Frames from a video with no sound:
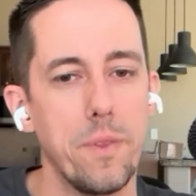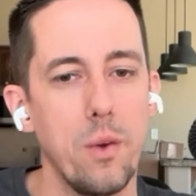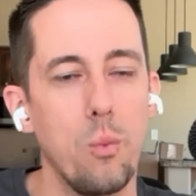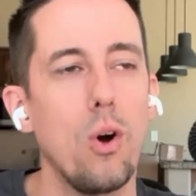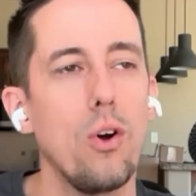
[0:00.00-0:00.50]

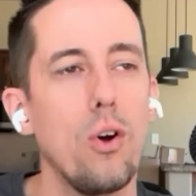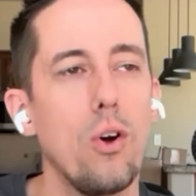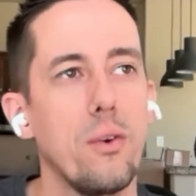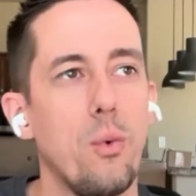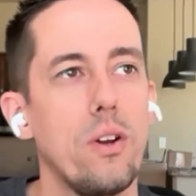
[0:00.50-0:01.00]
Well, see,
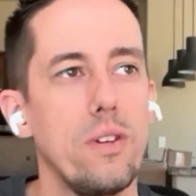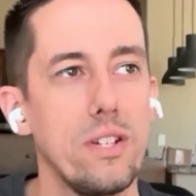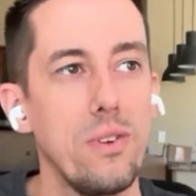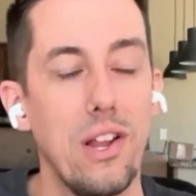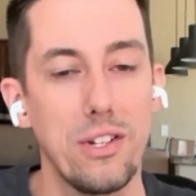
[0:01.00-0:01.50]
the one
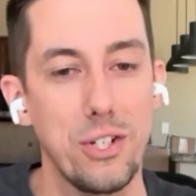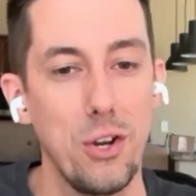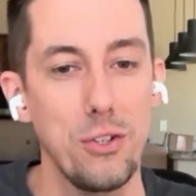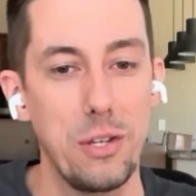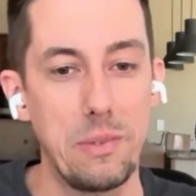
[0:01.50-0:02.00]
reason we launched
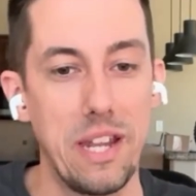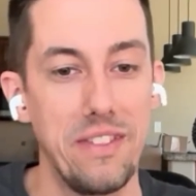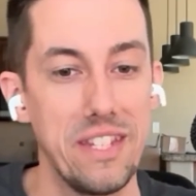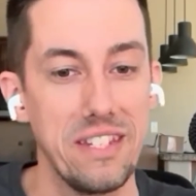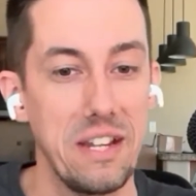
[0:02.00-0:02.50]
code snippets,
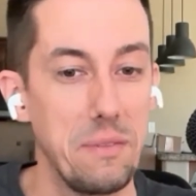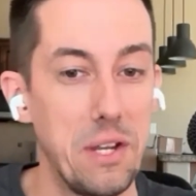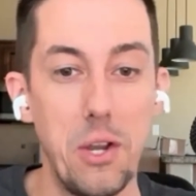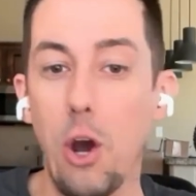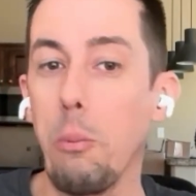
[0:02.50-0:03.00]
and this is
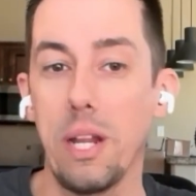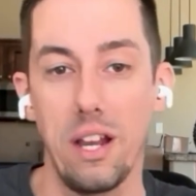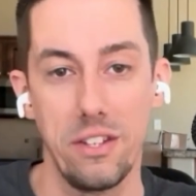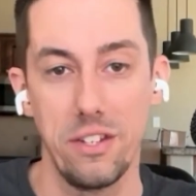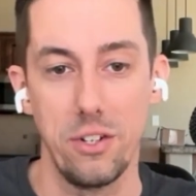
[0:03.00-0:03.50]
something nobody
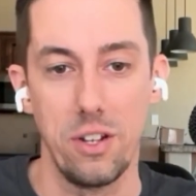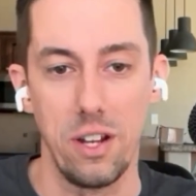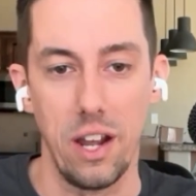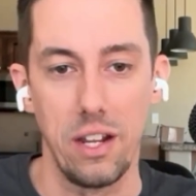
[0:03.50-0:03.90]
else is doing,